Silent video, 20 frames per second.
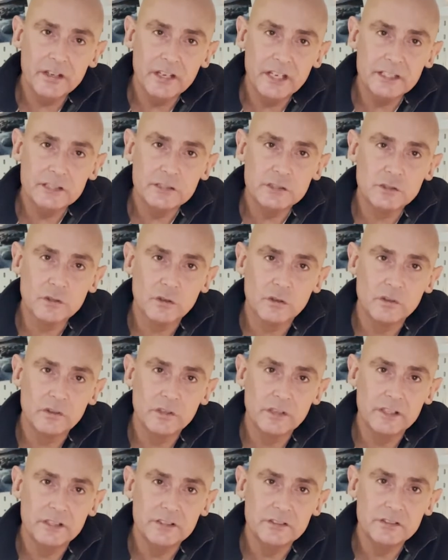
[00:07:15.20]

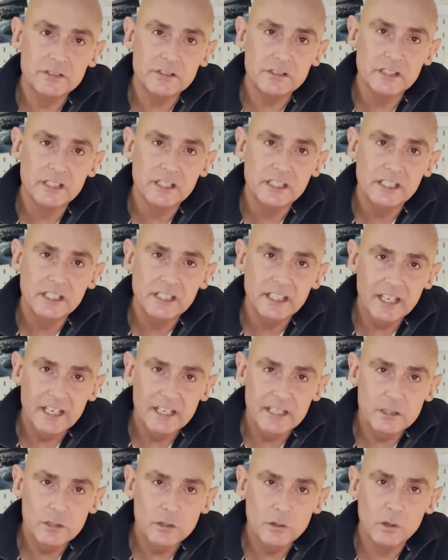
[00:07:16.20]
historians
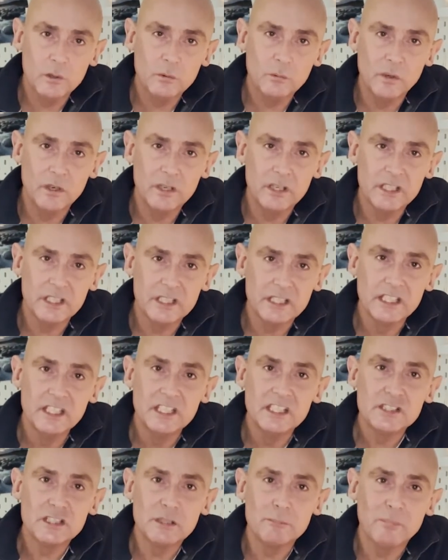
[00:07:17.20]
in your work
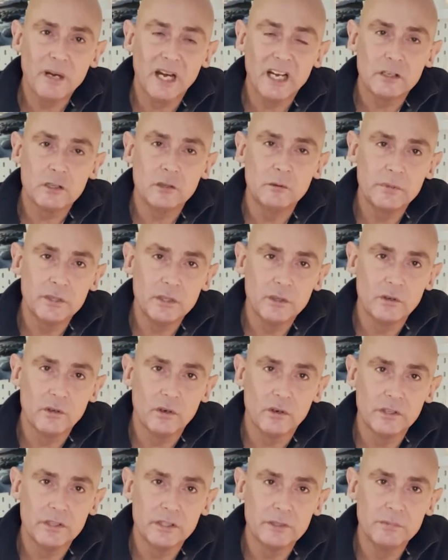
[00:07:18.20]
to back up your
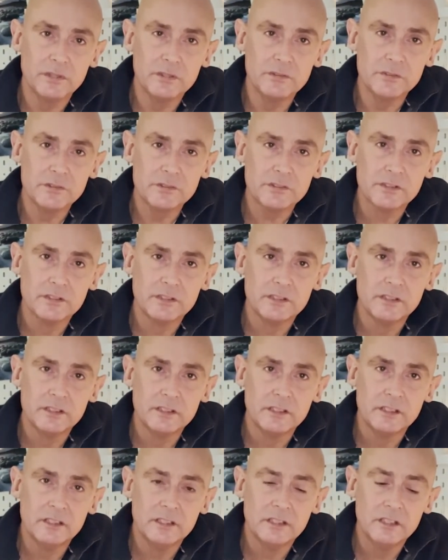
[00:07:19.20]
argument.
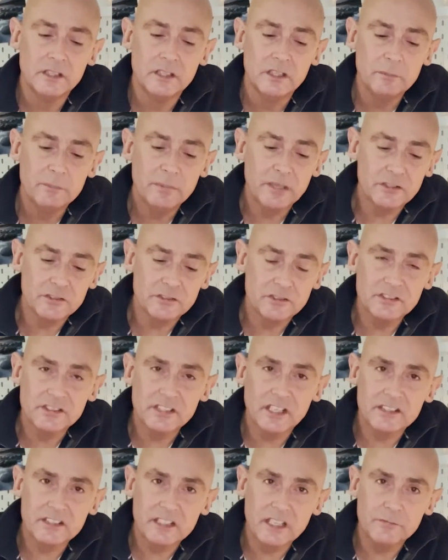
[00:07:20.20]
Because there's
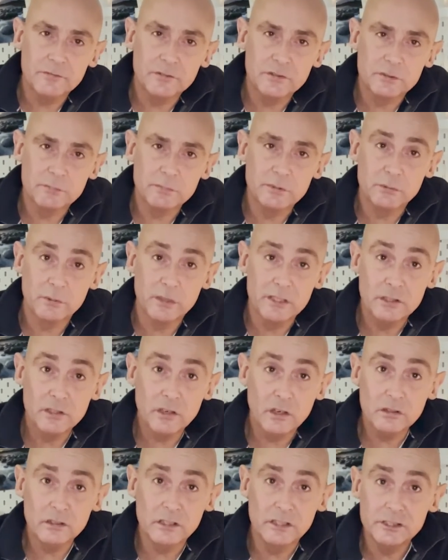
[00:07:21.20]
that difference between
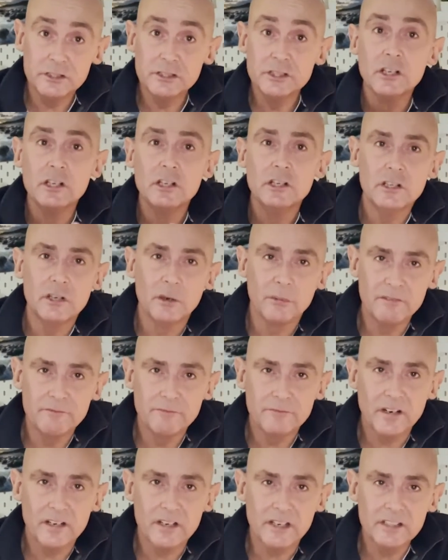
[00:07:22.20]
knowledge, knowing
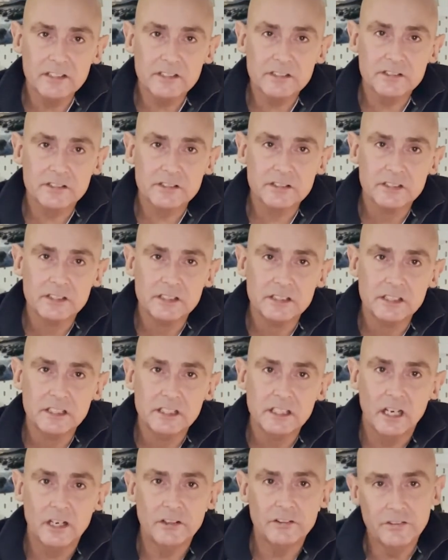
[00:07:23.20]
facts,
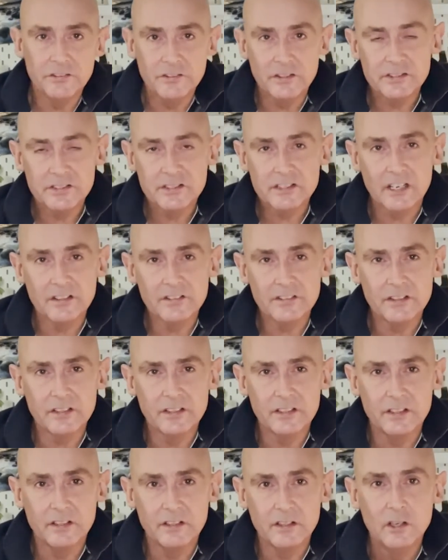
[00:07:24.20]
and
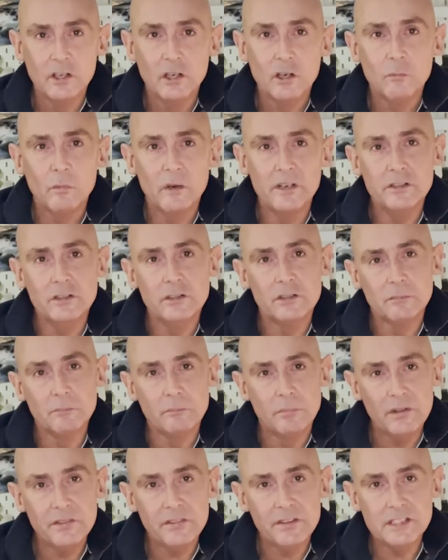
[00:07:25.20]
understanding, when you can
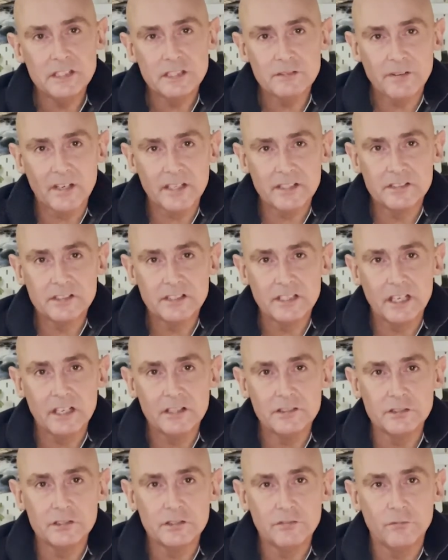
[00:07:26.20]
put these facts
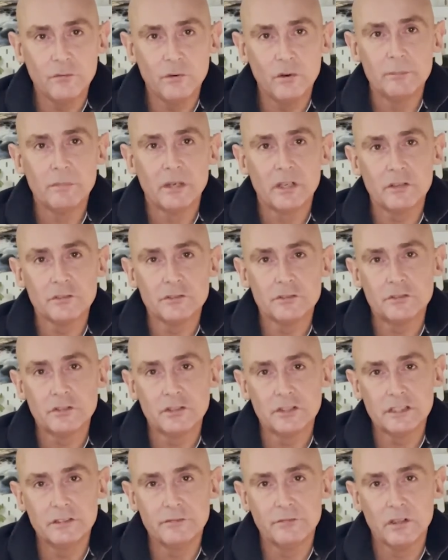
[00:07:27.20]
together to form a
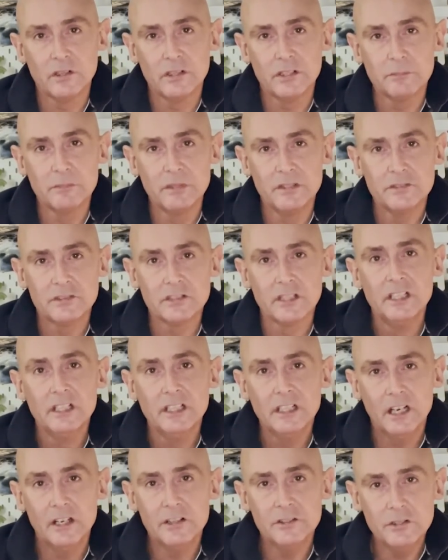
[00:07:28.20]
constructive argument,
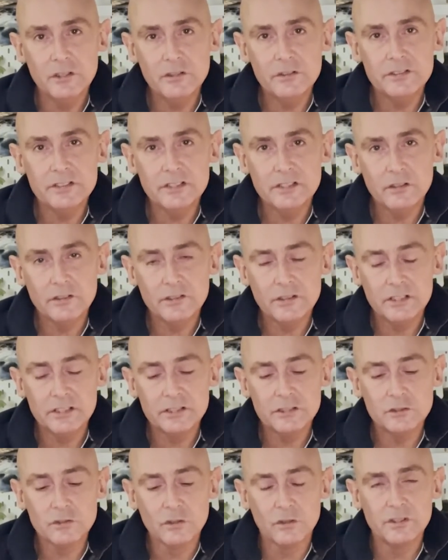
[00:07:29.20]
and using other
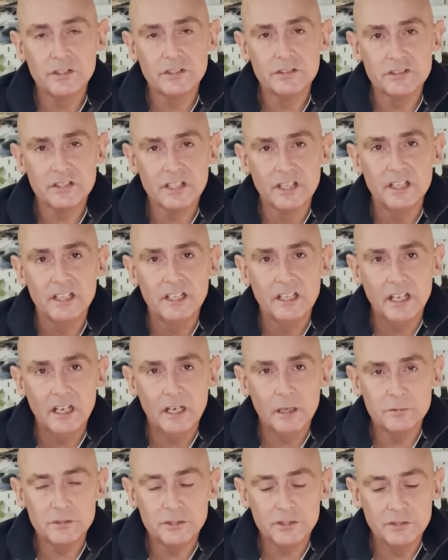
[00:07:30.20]
historians
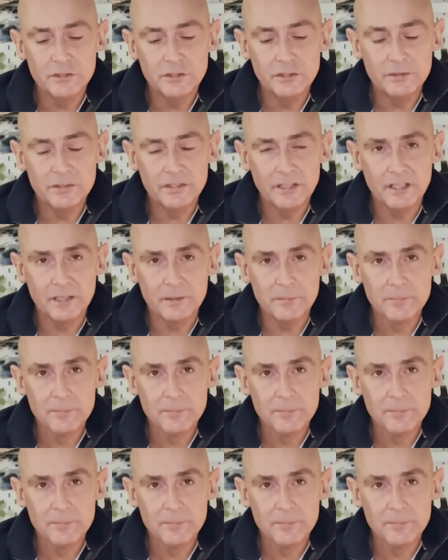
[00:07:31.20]
helps you do that.